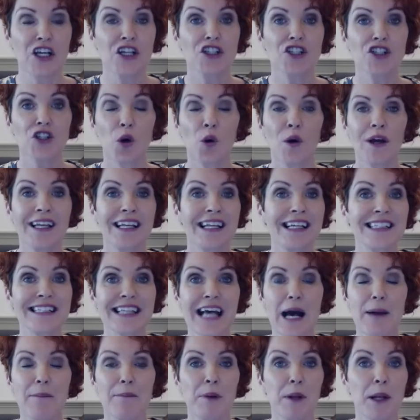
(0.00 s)
So
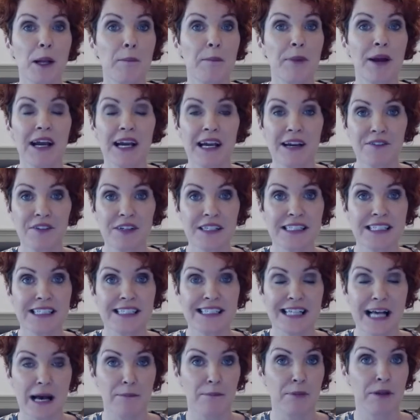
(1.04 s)
a perfect
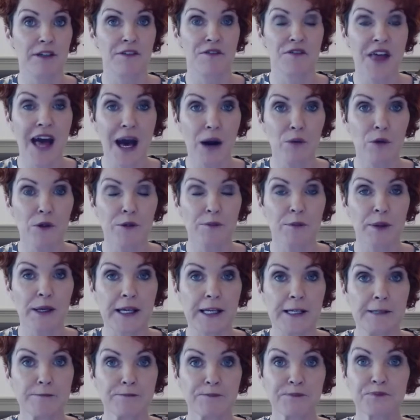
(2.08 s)
example of that would
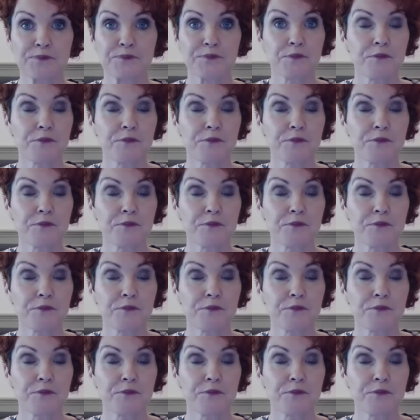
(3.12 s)
be